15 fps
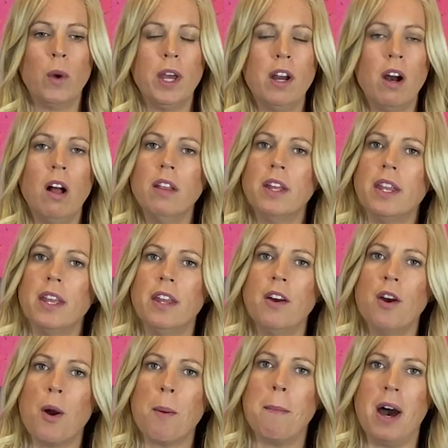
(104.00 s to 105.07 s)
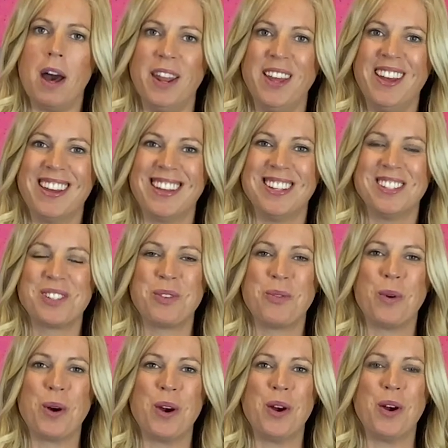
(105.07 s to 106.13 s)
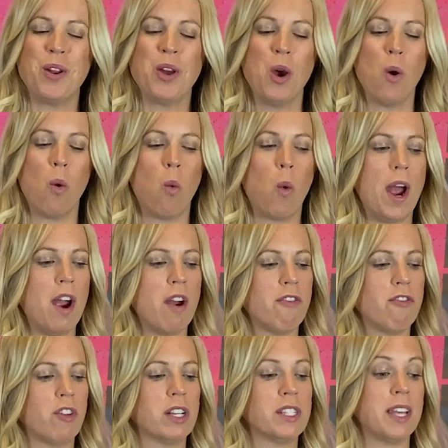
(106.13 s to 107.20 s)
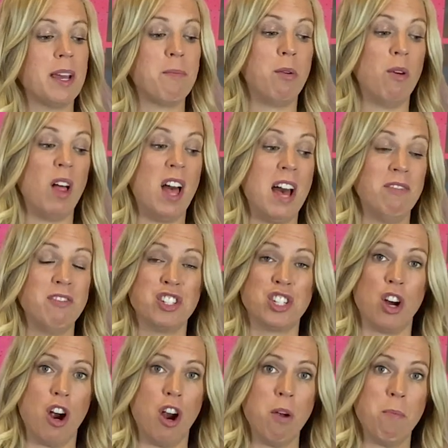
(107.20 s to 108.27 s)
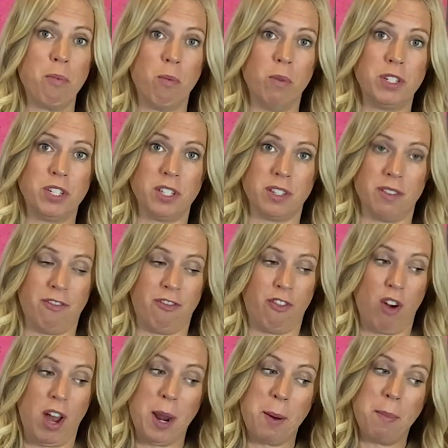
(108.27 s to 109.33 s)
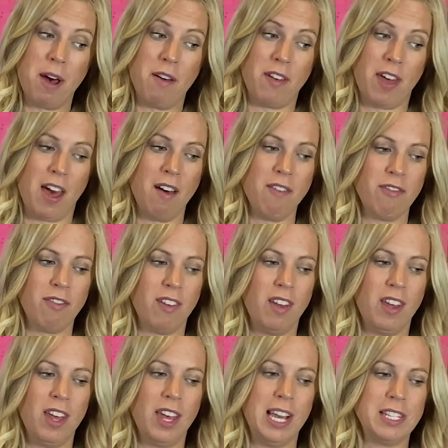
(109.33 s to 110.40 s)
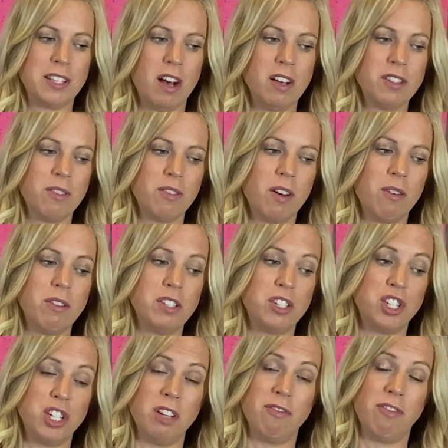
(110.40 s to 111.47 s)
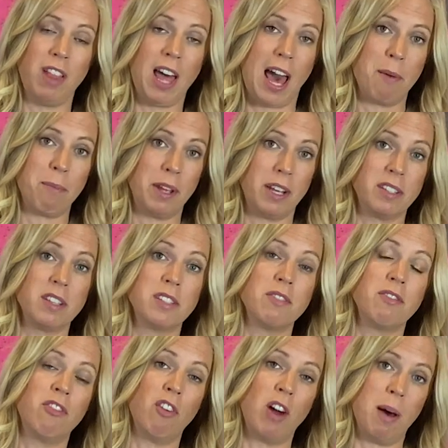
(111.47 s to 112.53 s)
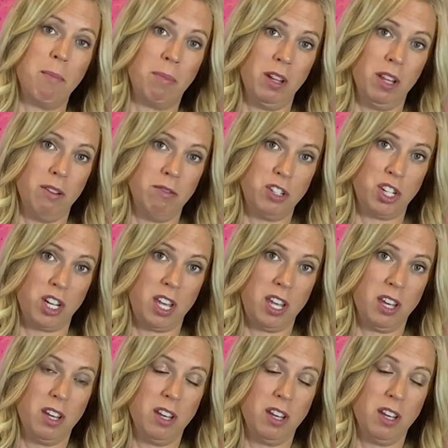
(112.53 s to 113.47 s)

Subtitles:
We call it enharmonic is the word, where, for example, F sharp, which is a fret above F, is also known as G flat because it's a fret below G.